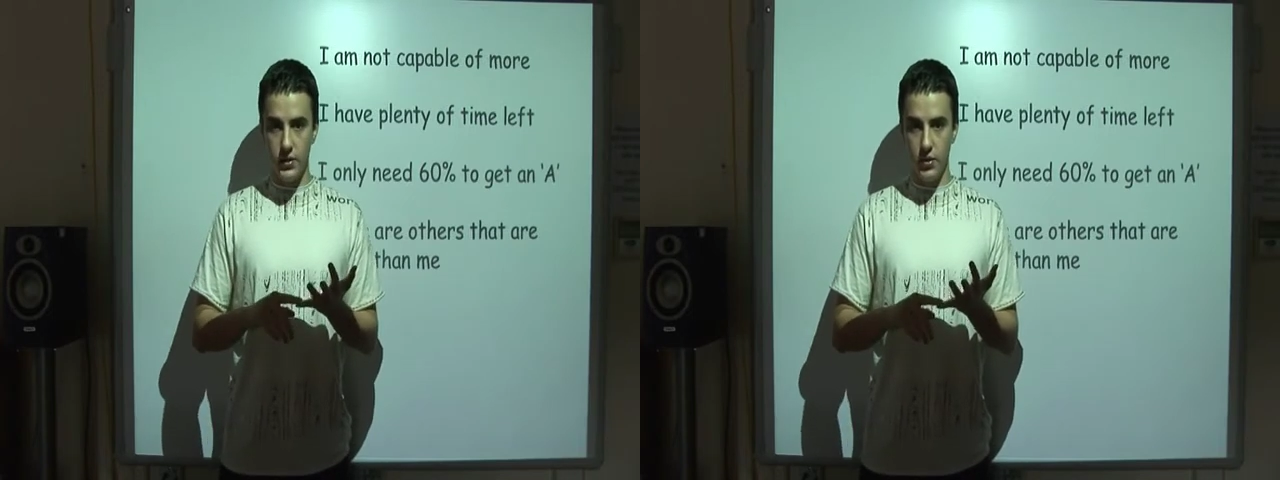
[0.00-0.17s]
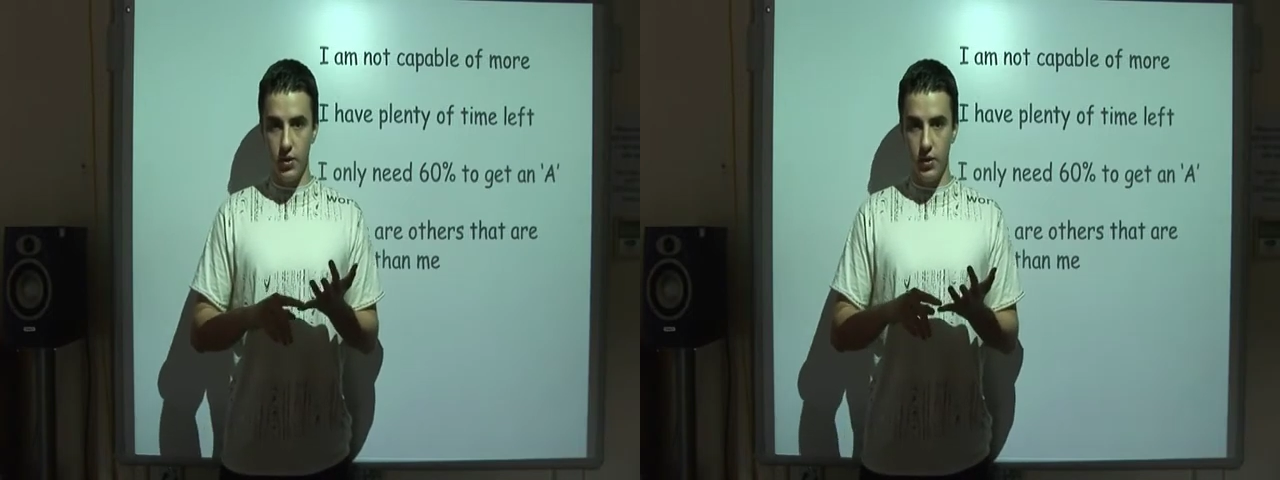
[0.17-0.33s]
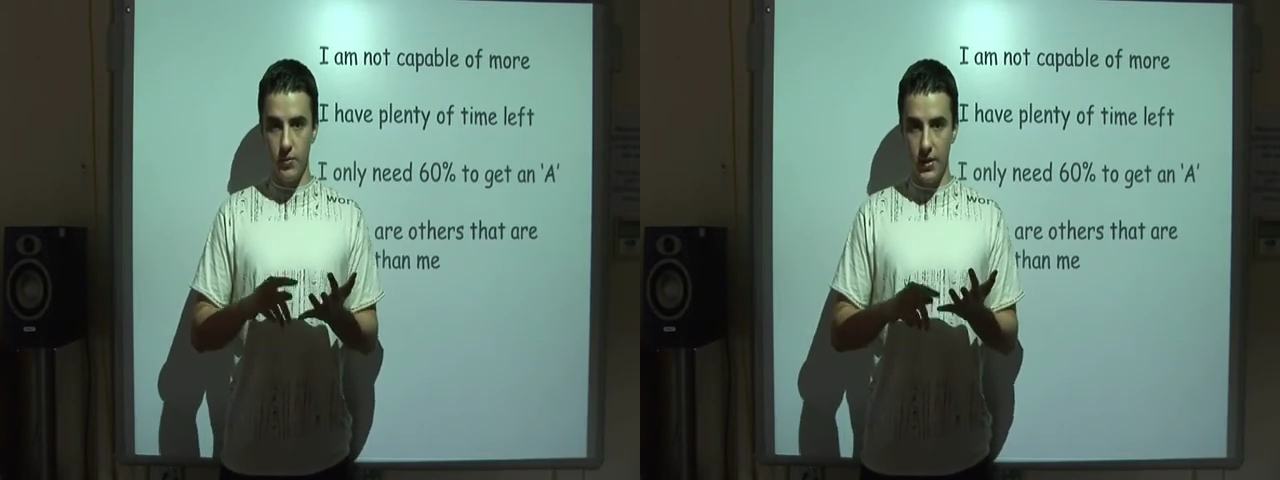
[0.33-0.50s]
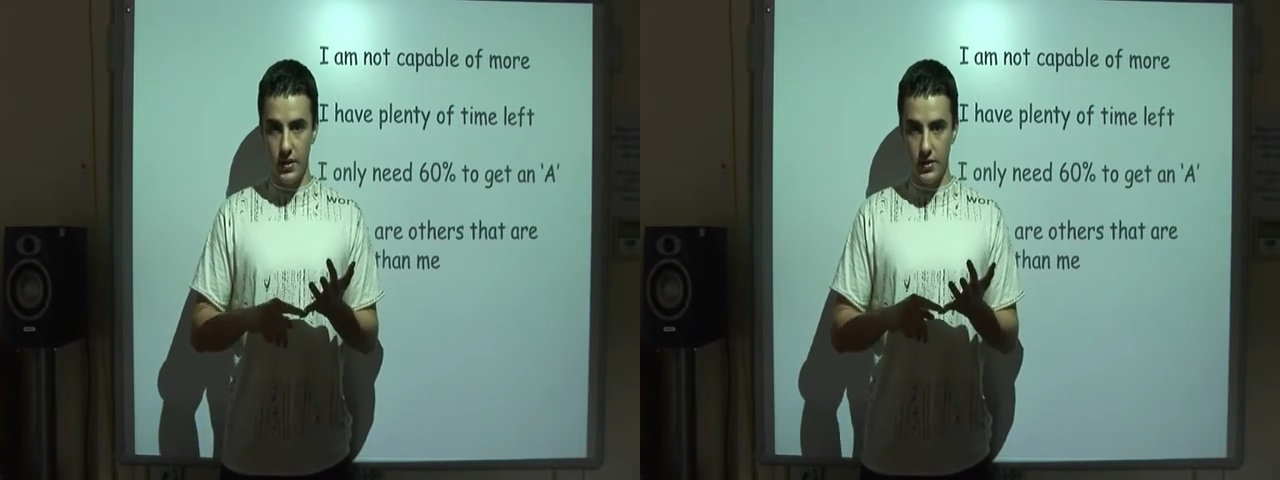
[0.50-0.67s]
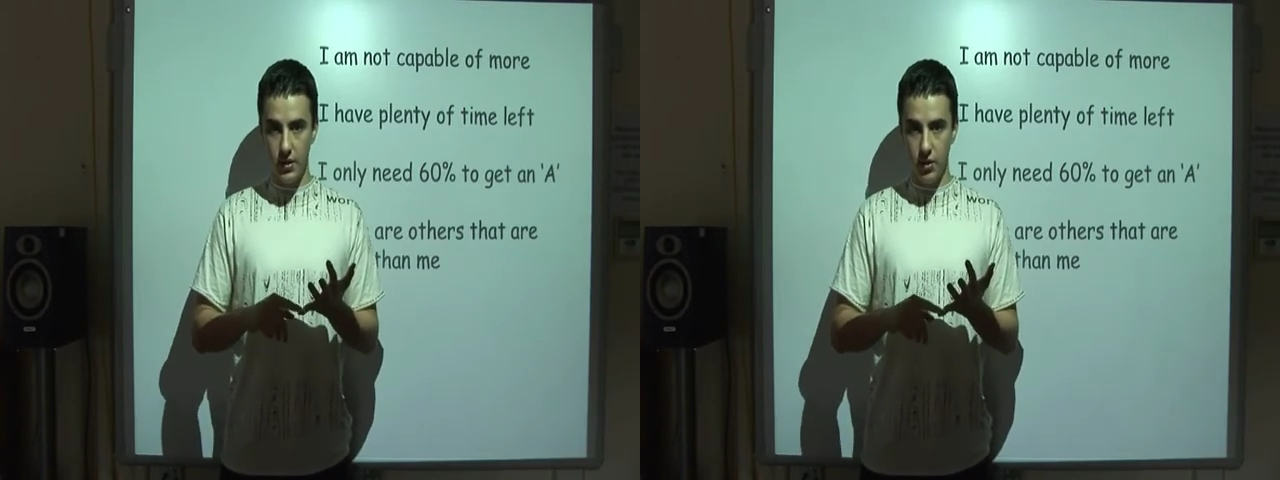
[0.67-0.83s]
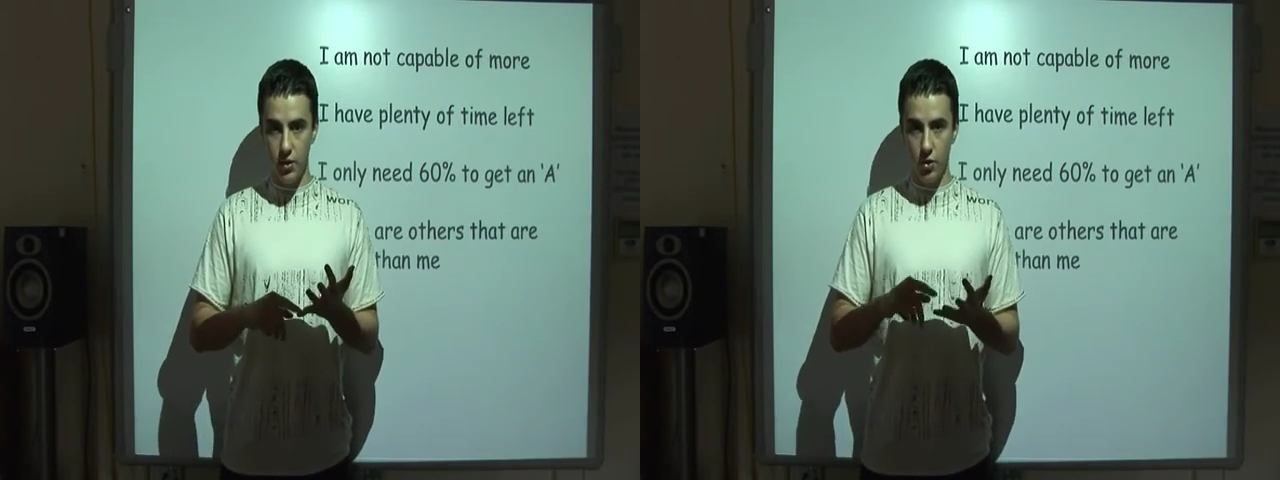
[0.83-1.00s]
You're either
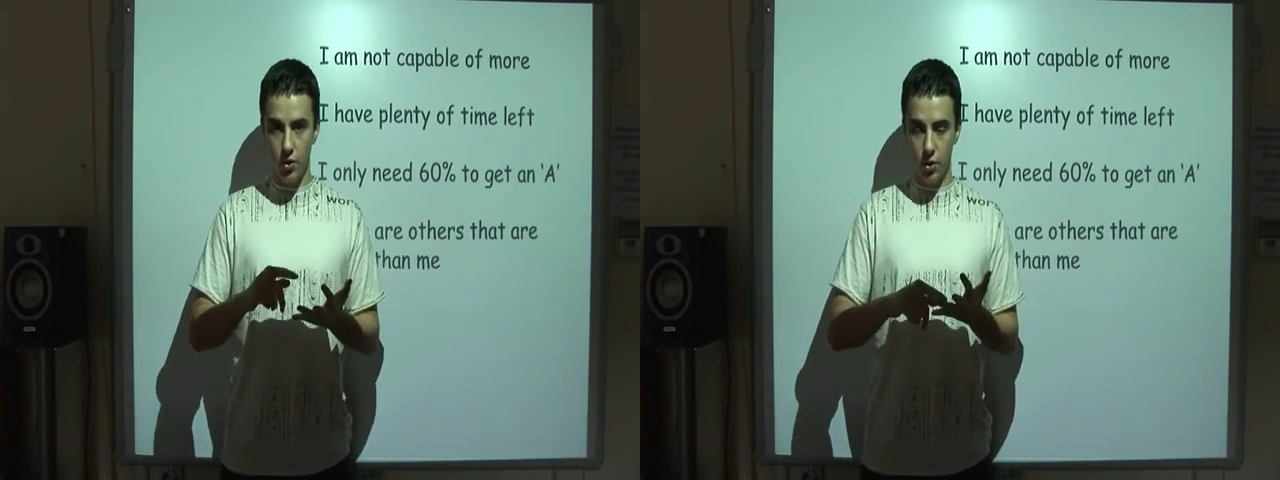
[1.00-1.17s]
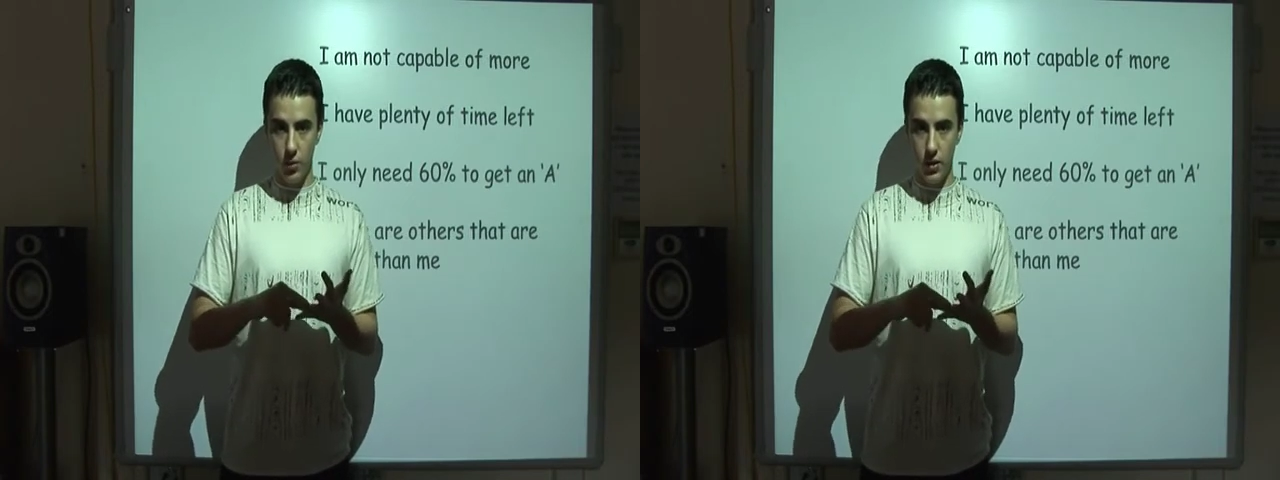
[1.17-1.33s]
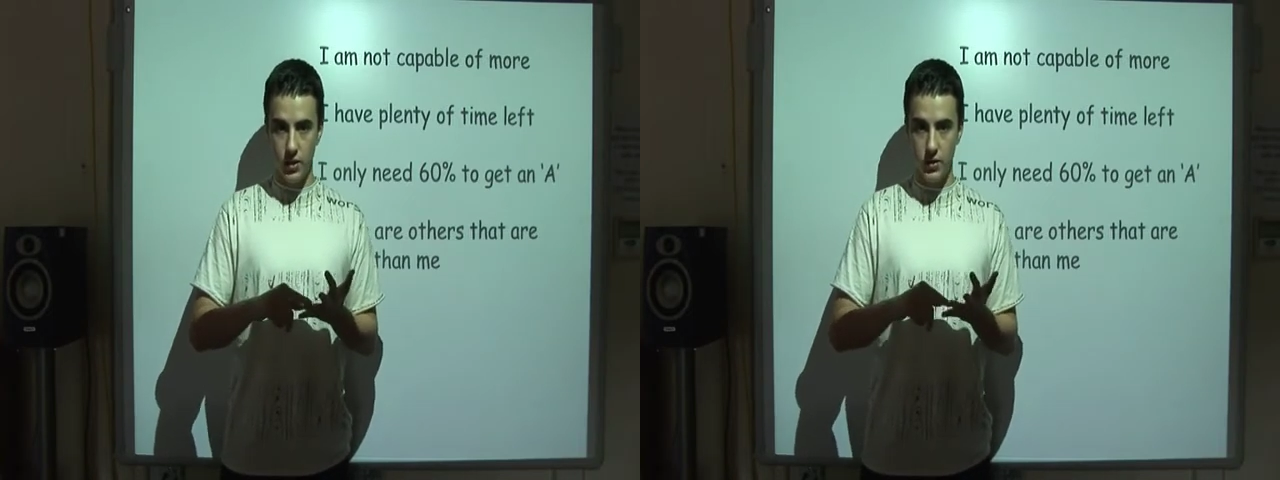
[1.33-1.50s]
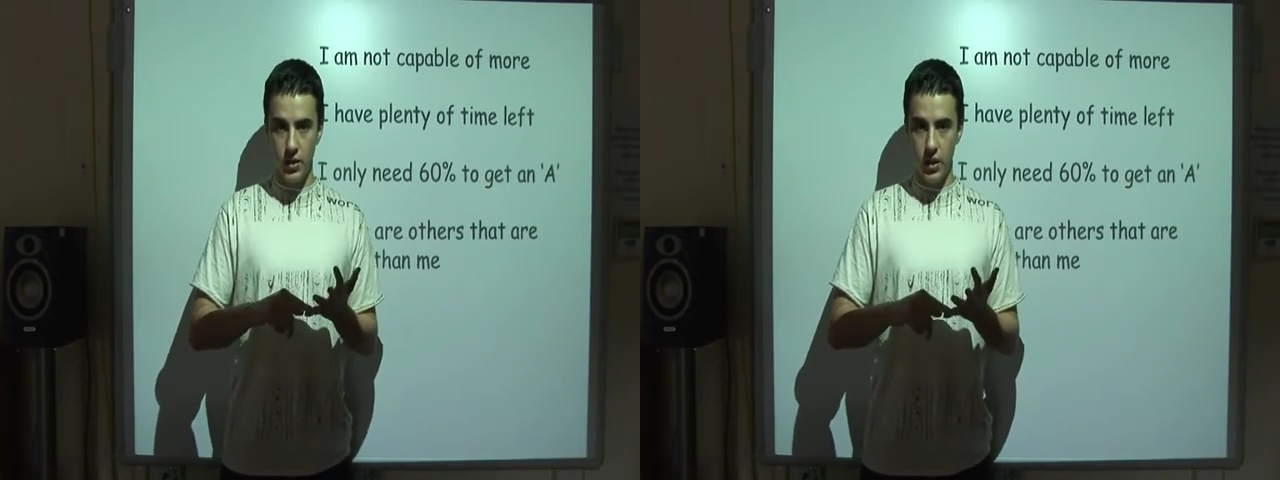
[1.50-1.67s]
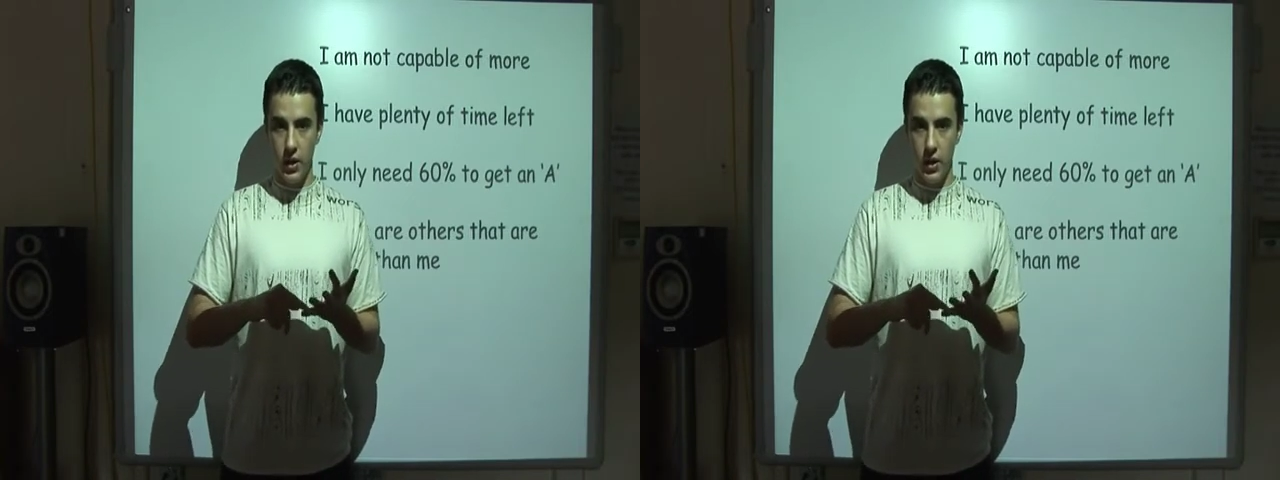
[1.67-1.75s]
better or you're worse.